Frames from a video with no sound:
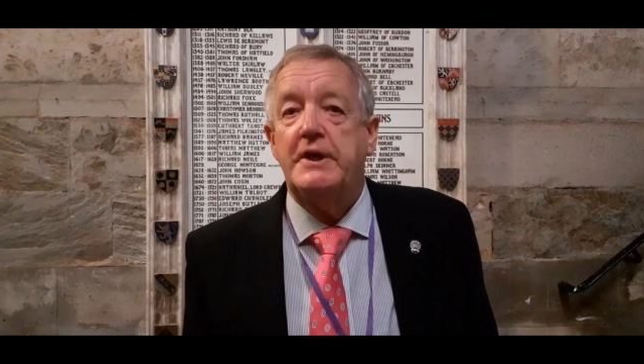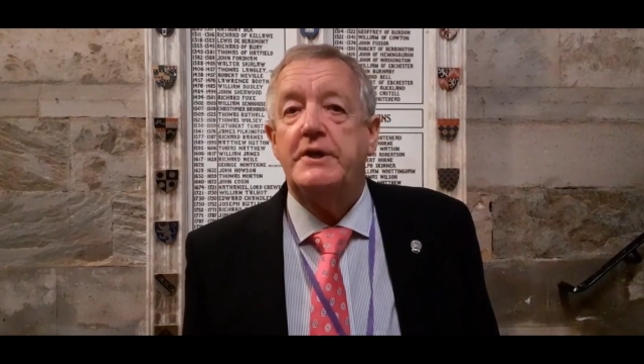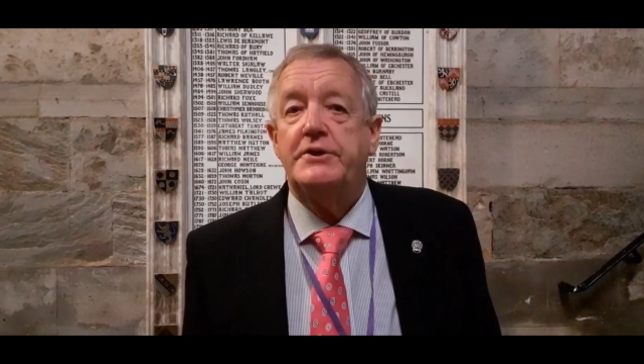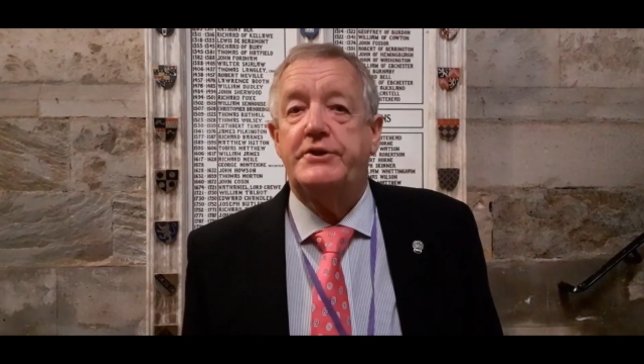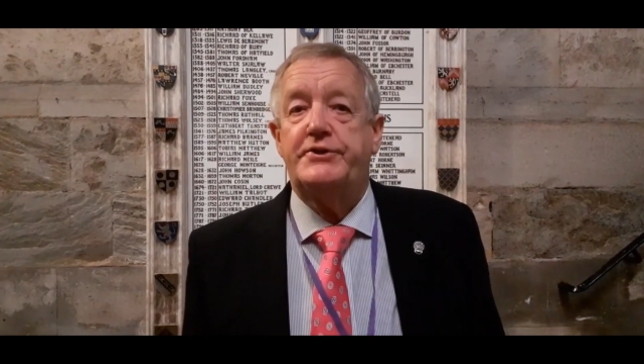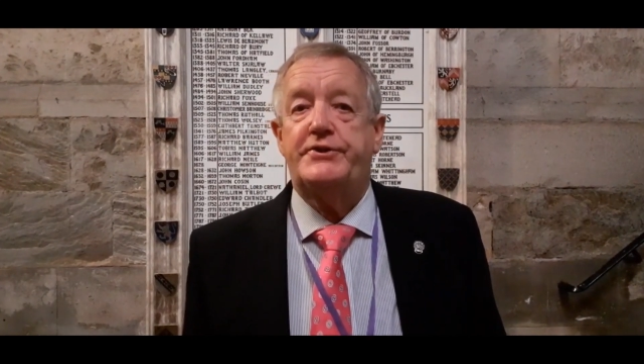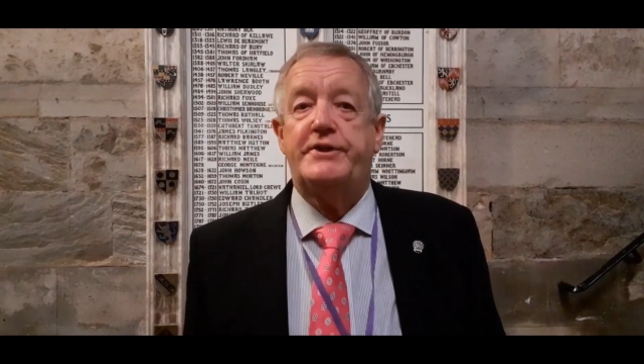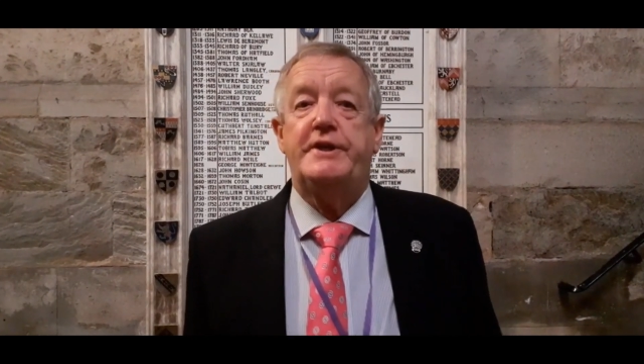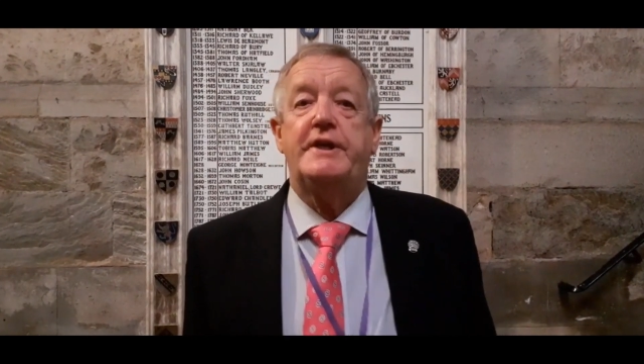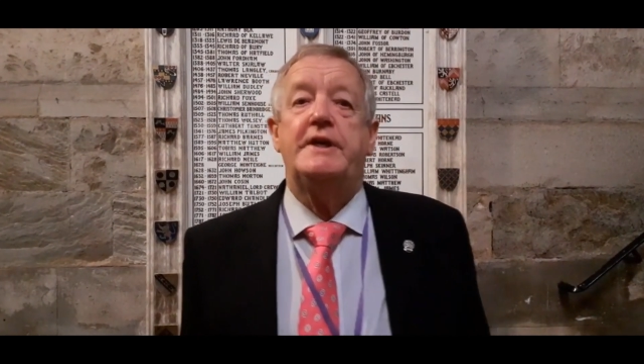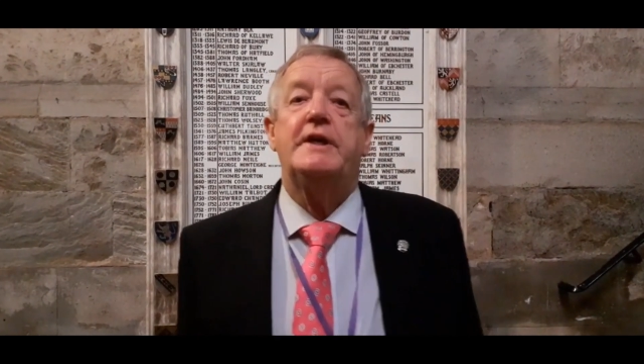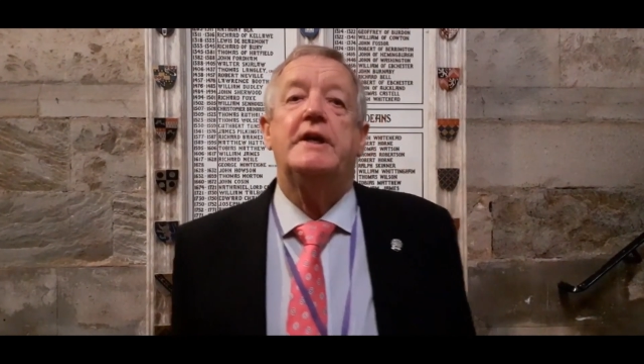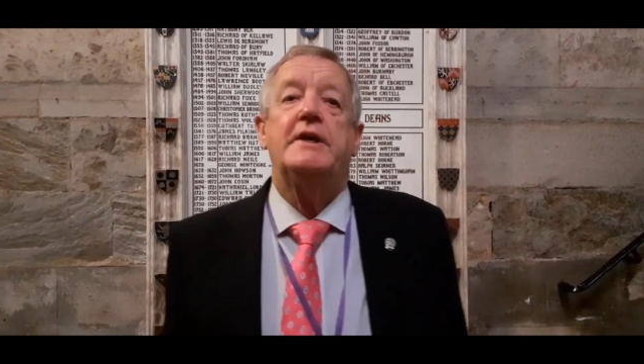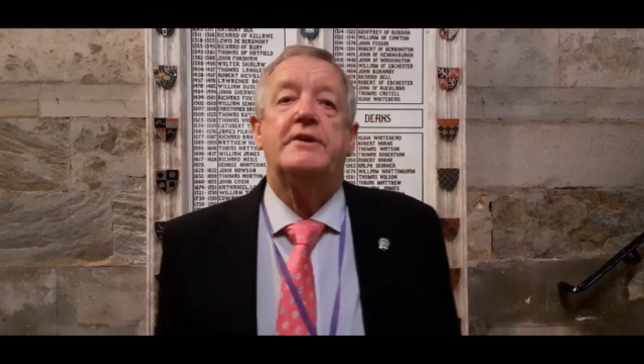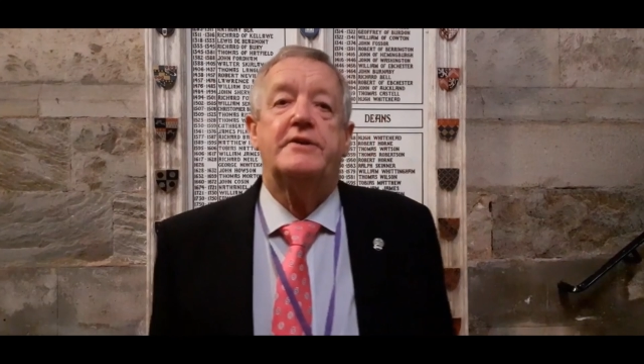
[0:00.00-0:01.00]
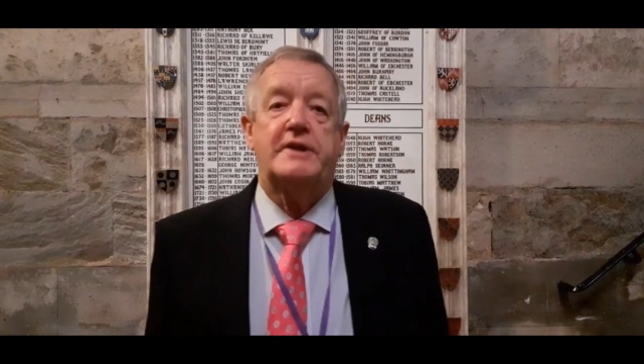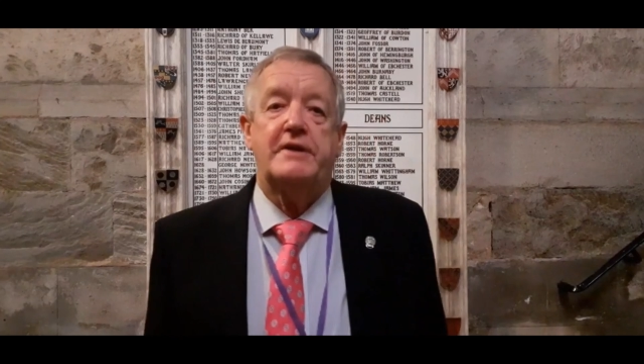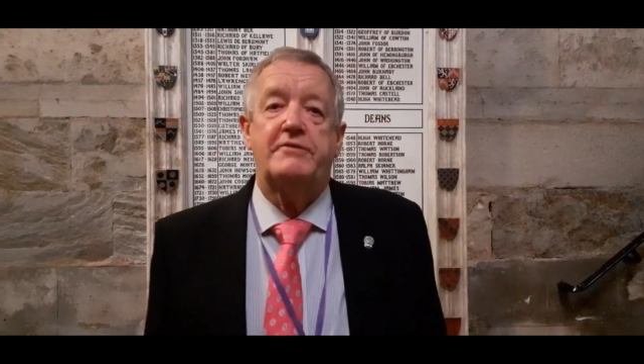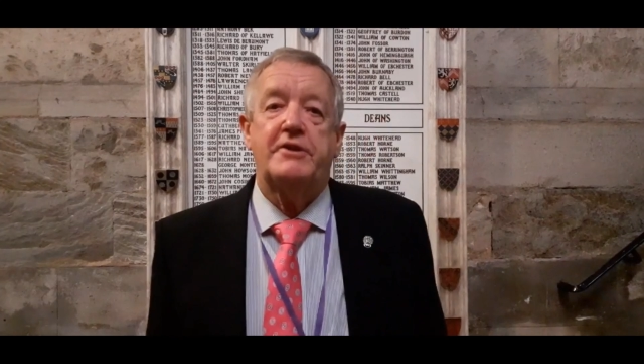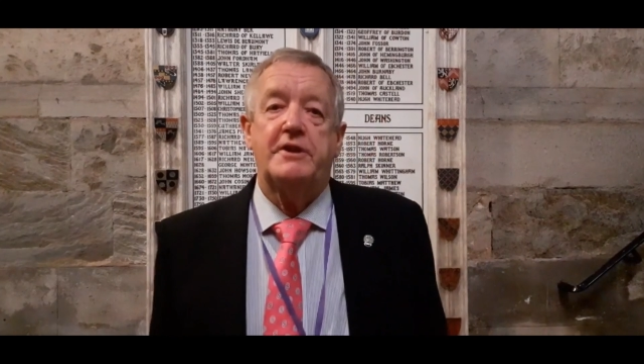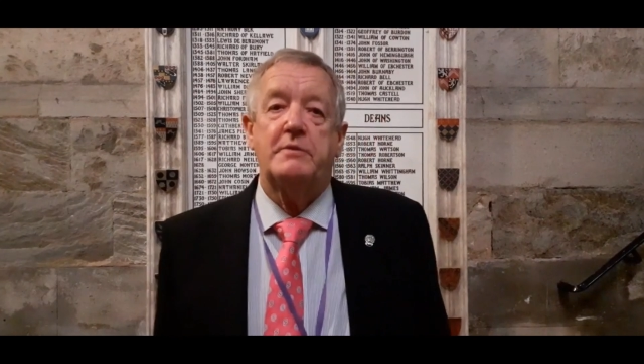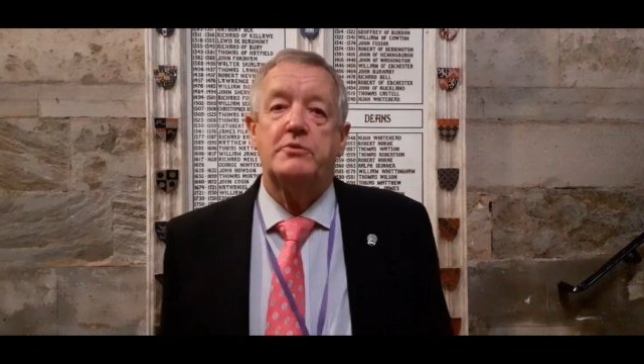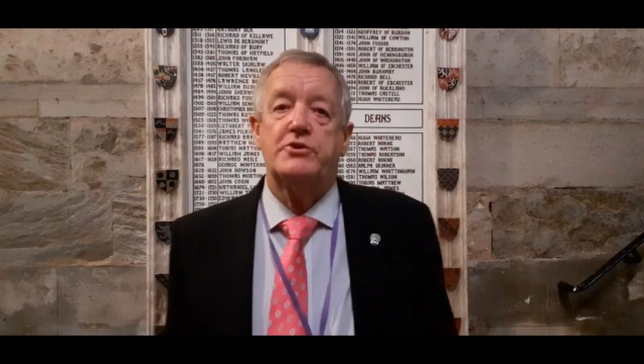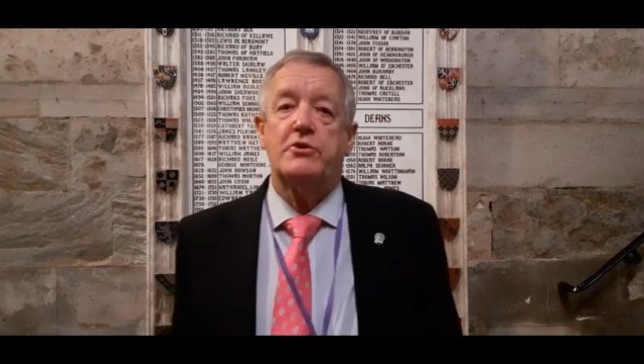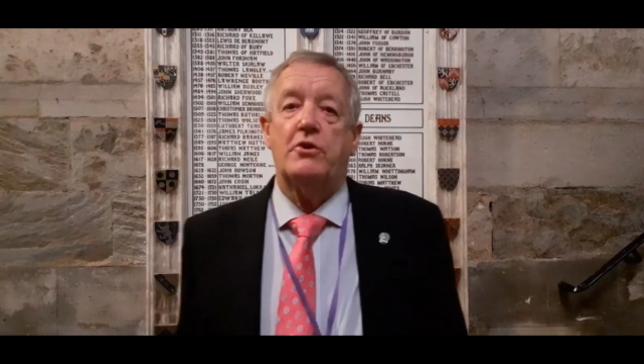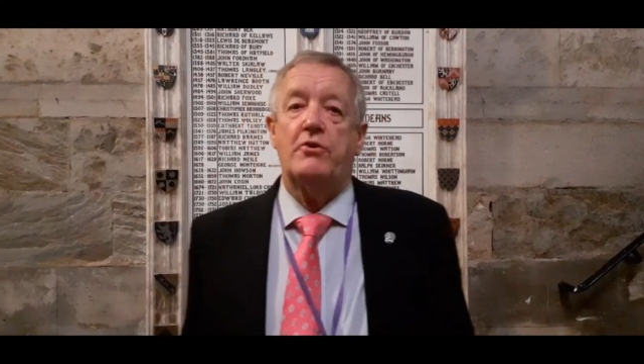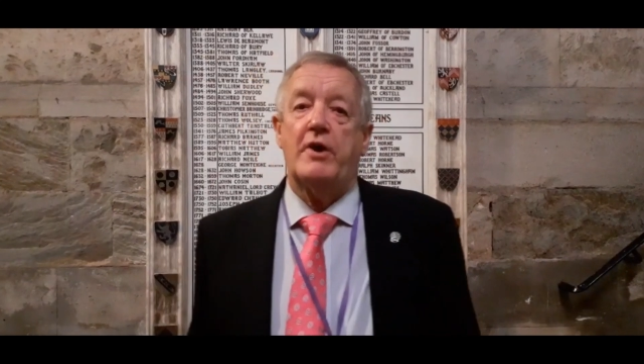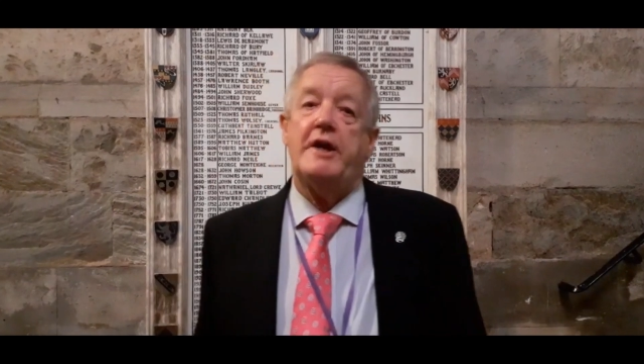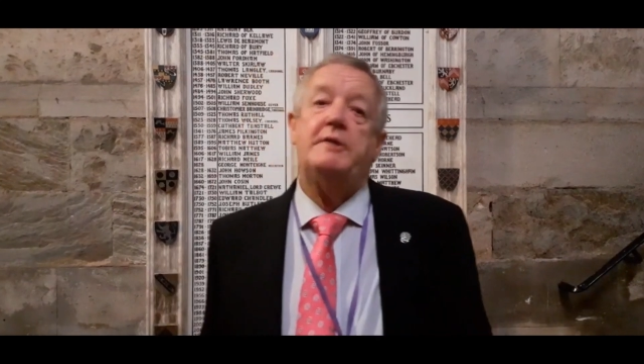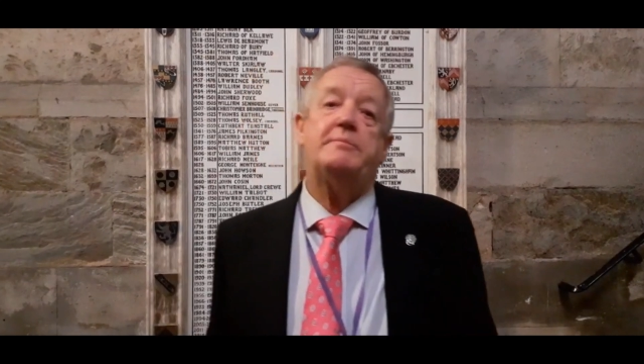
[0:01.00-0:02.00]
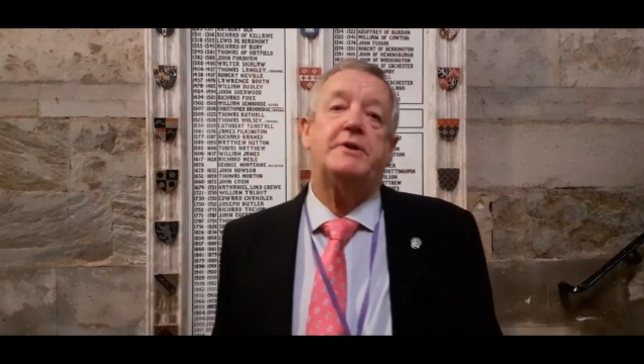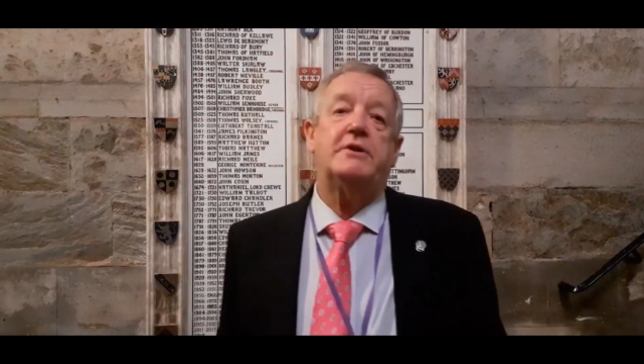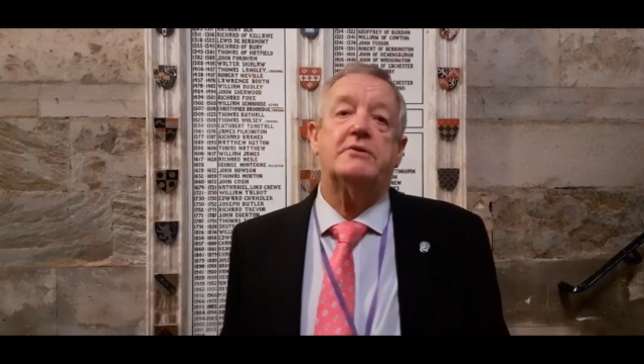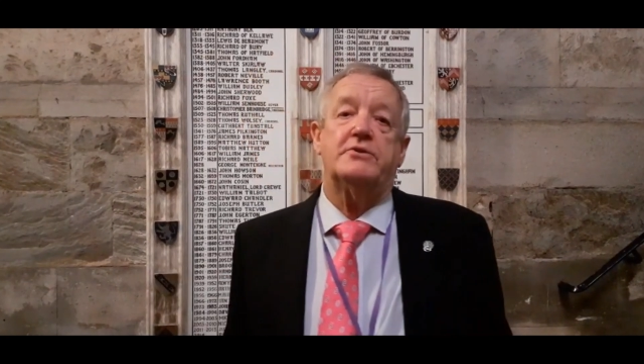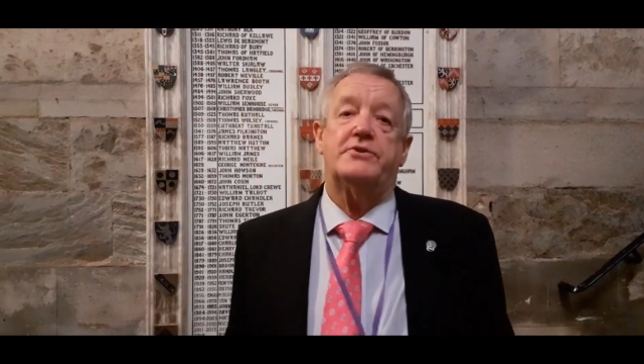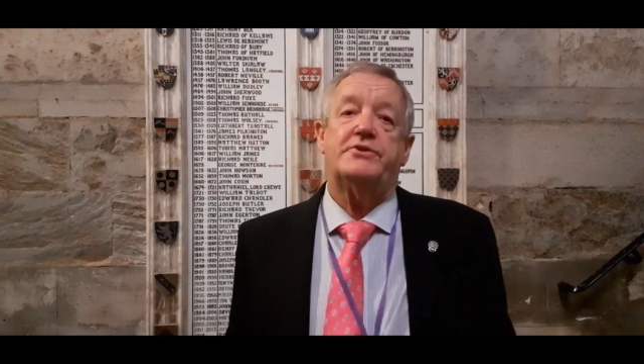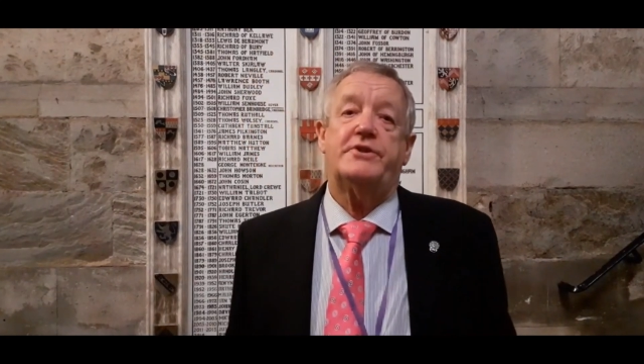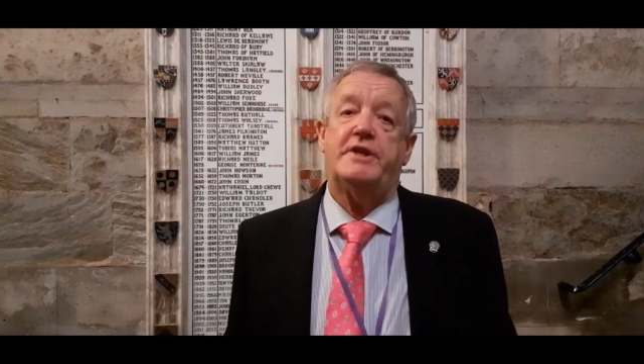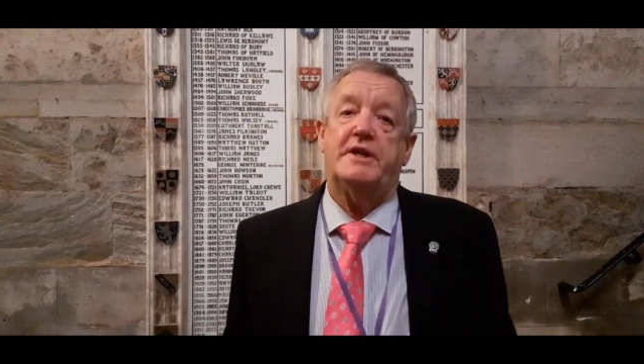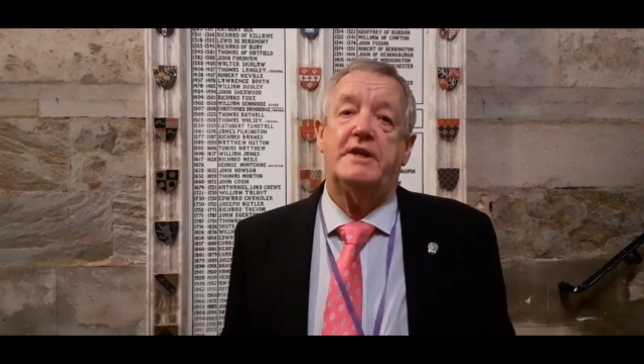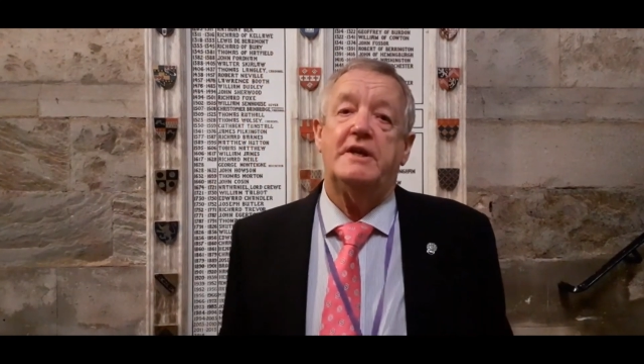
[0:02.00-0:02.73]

to say that everything was all right, because